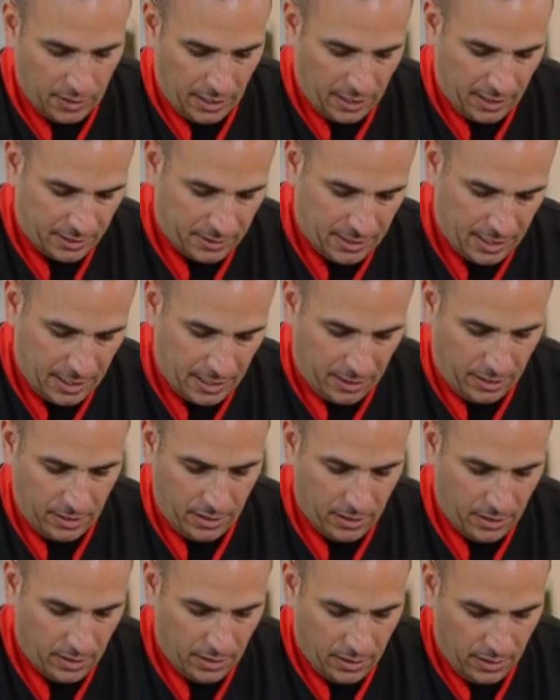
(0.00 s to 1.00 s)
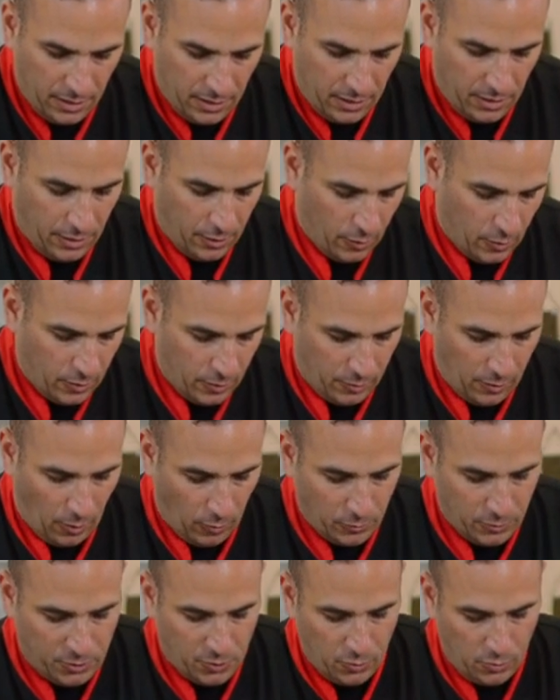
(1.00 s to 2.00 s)
Like I said, you could
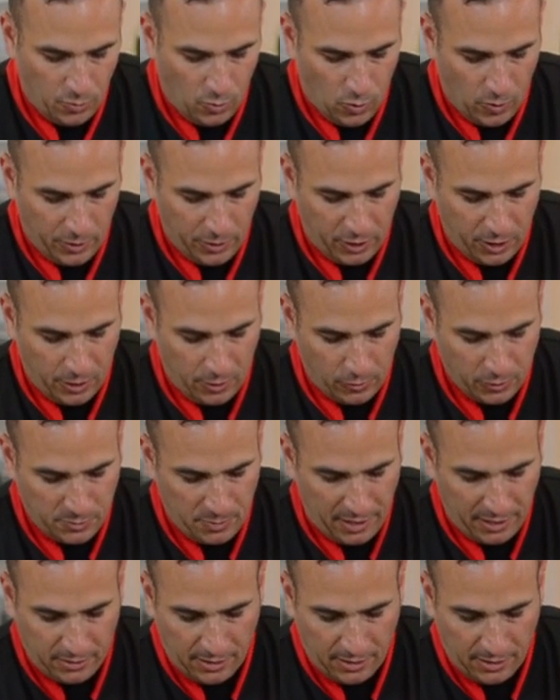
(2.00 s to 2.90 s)
always do more, you could always make